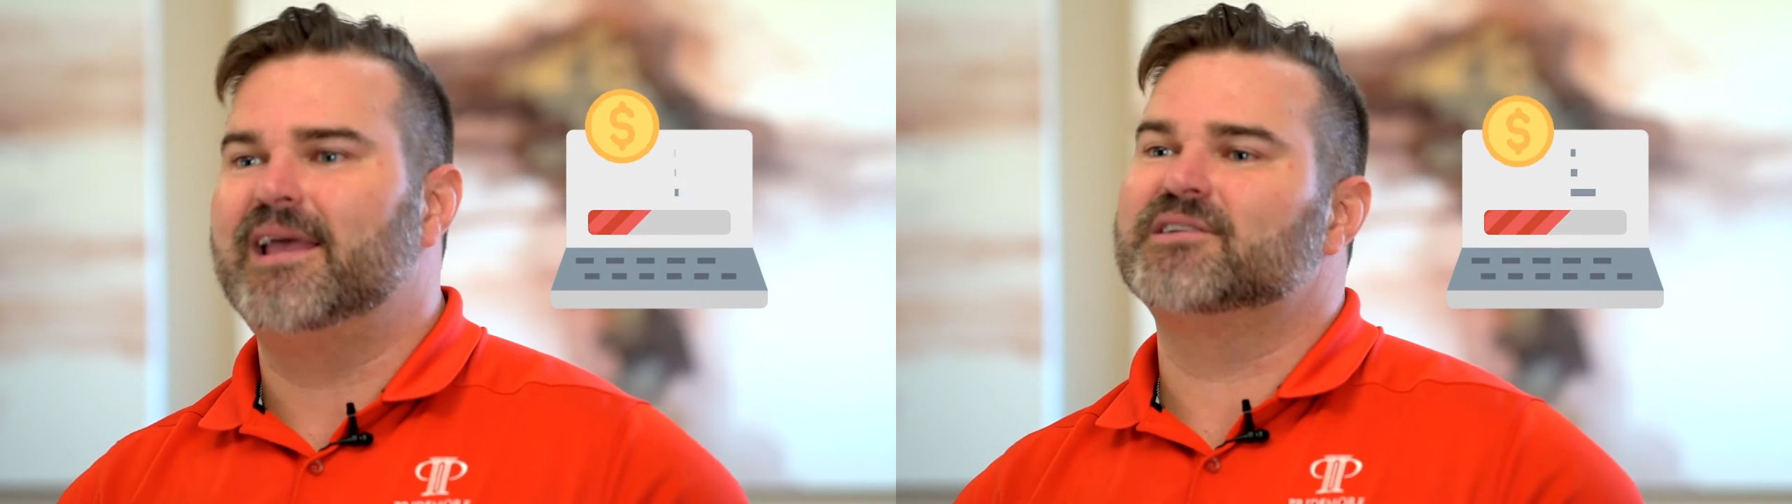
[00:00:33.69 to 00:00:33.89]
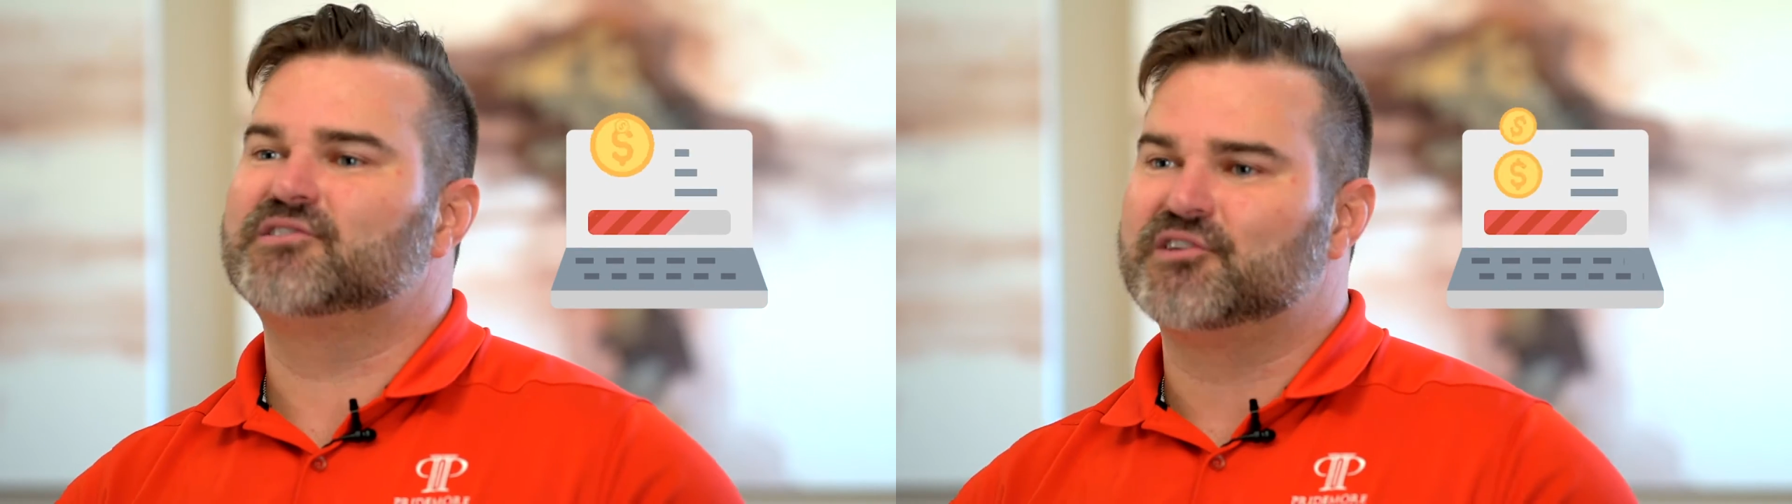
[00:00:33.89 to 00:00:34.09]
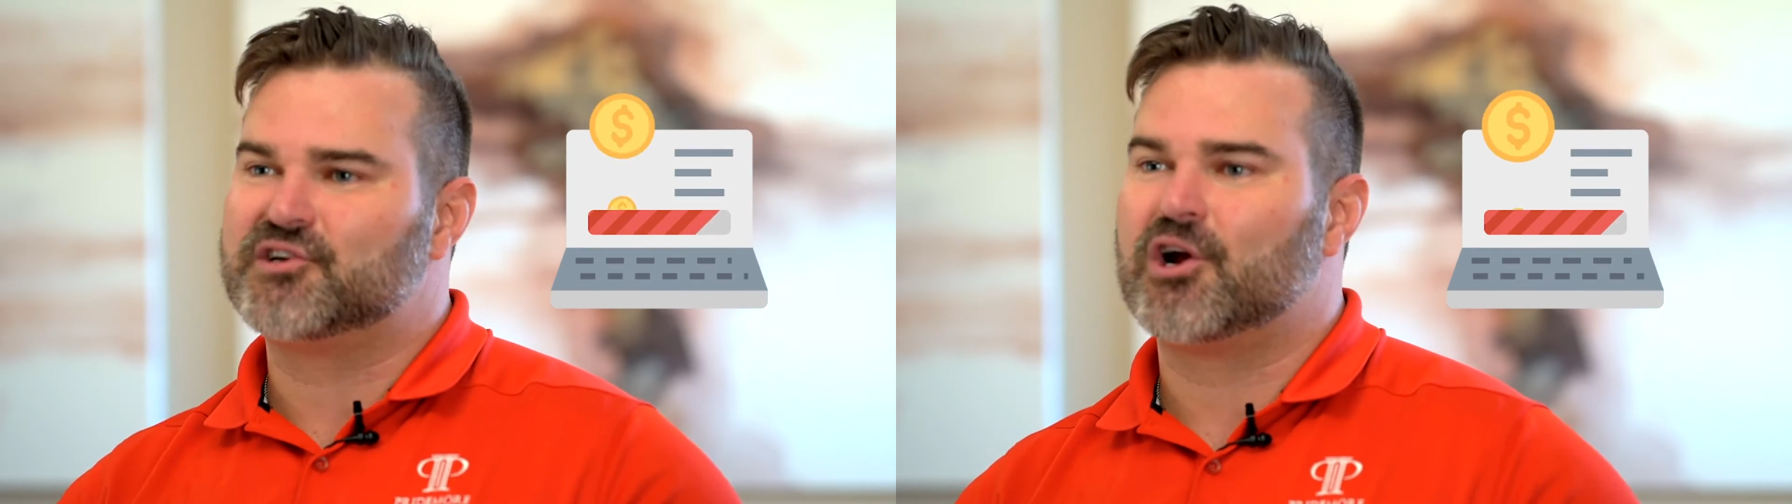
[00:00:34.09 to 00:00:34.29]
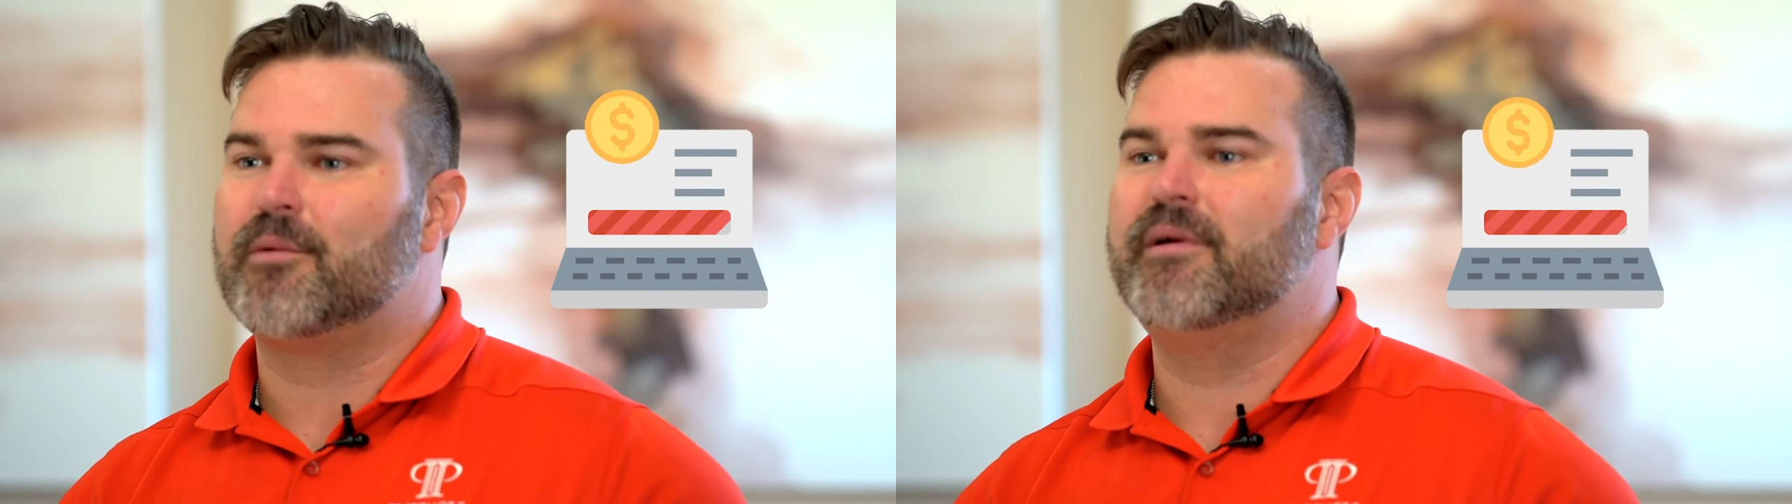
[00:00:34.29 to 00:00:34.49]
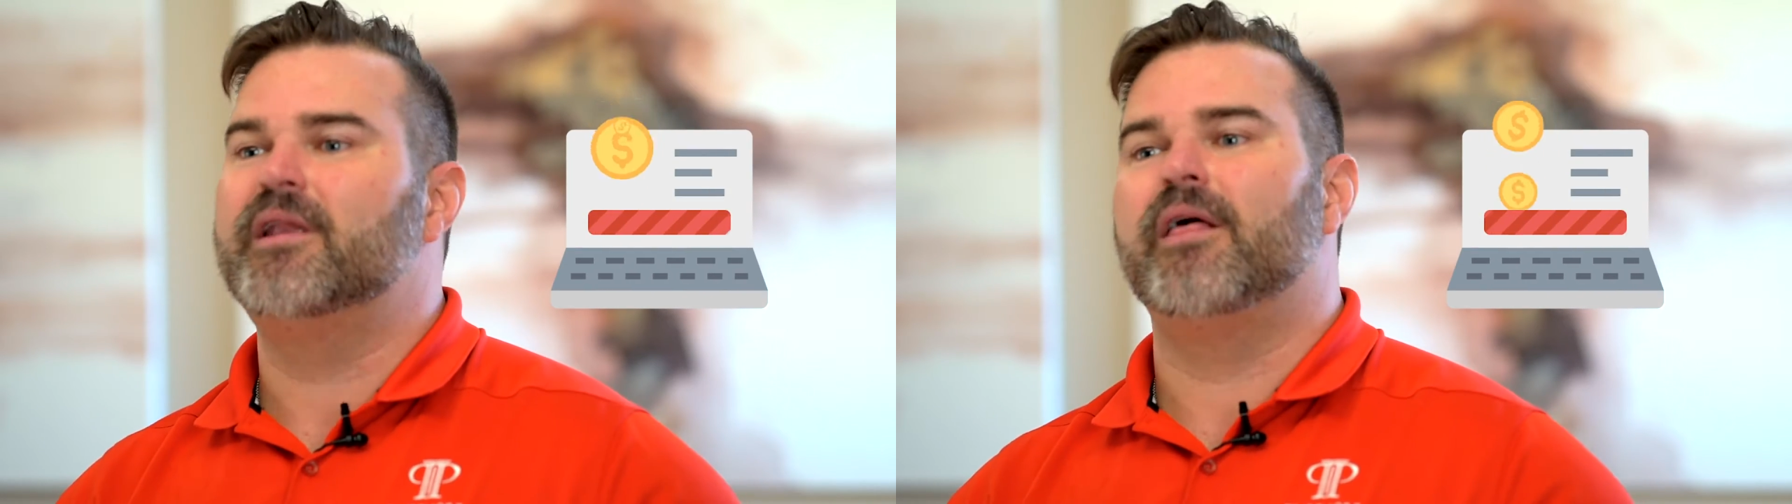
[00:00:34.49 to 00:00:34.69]
is
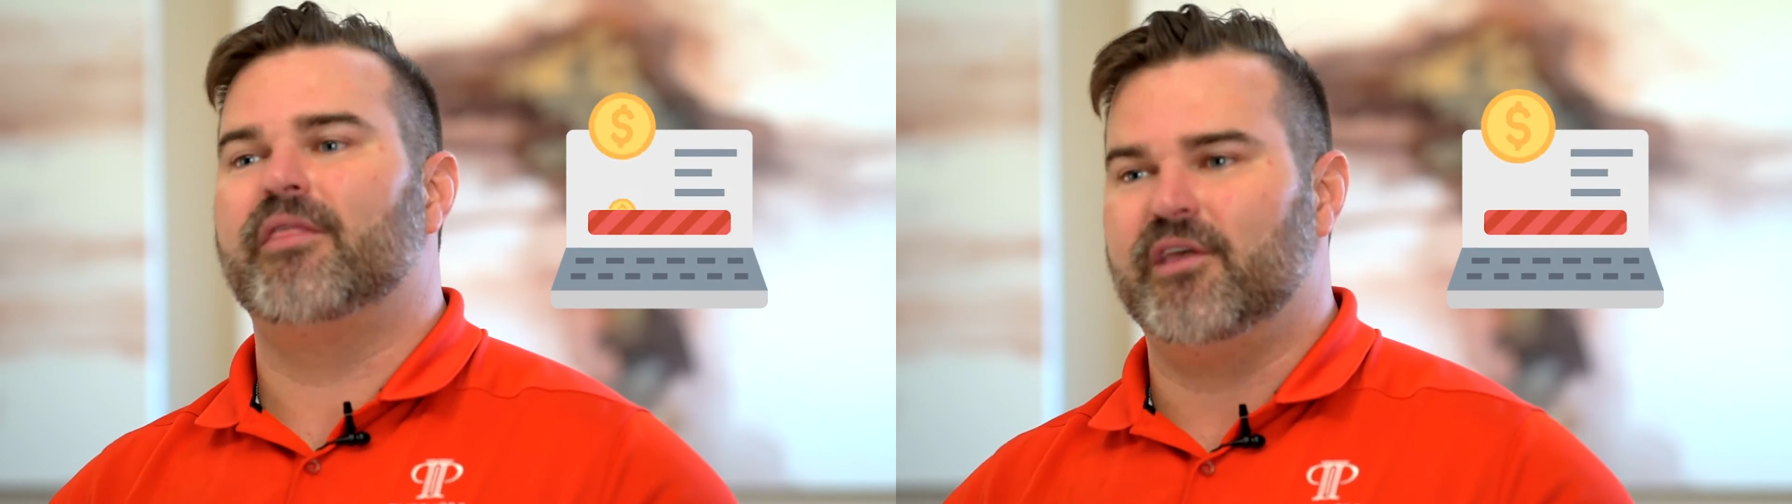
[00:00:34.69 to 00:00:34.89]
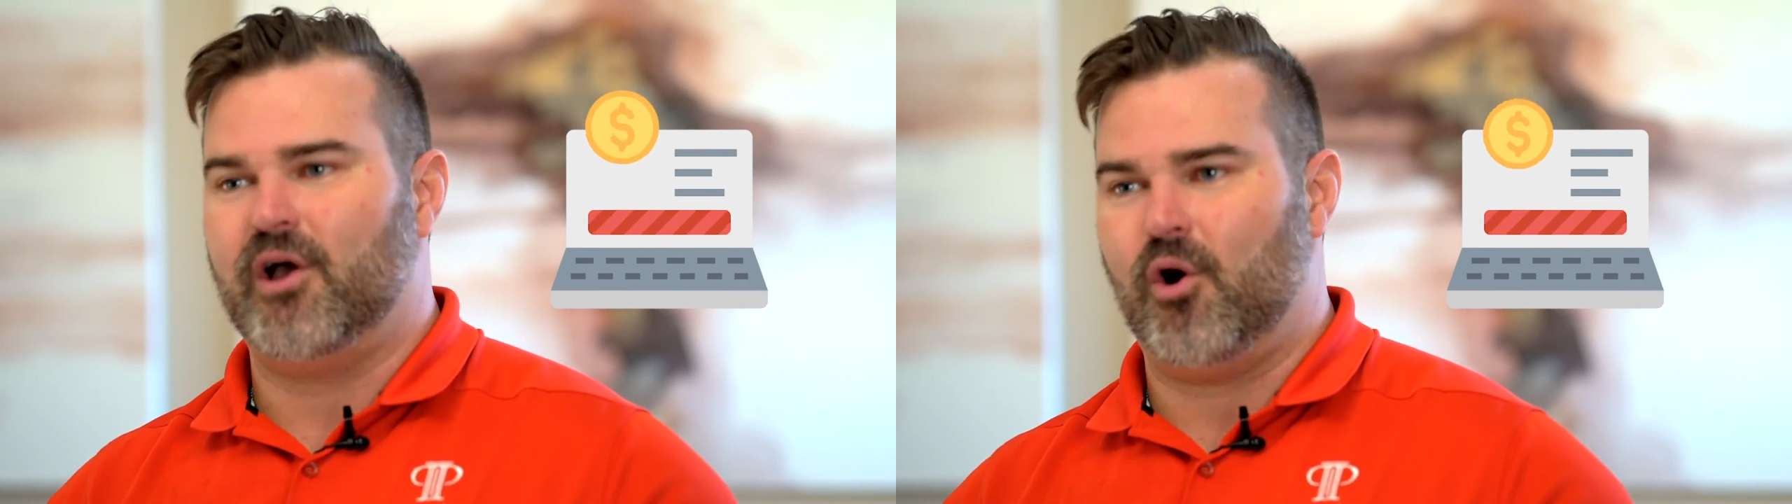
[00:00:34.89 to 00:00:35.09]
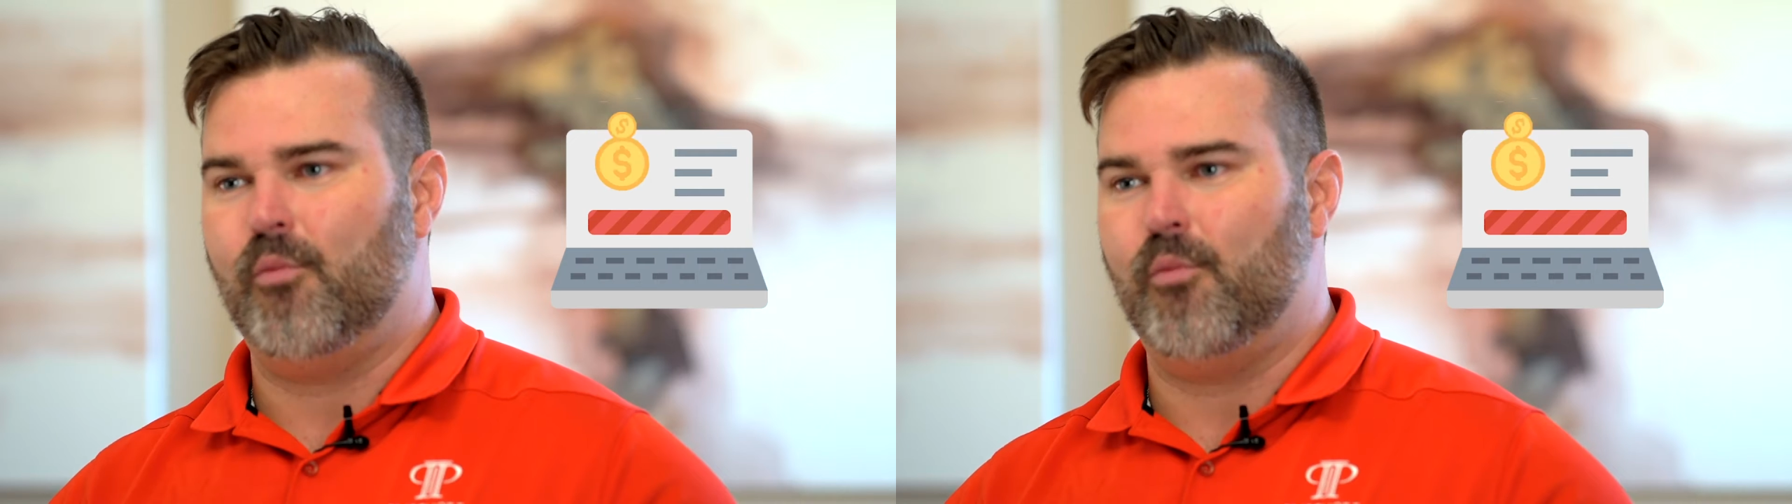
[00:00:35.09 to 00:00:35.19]
determine the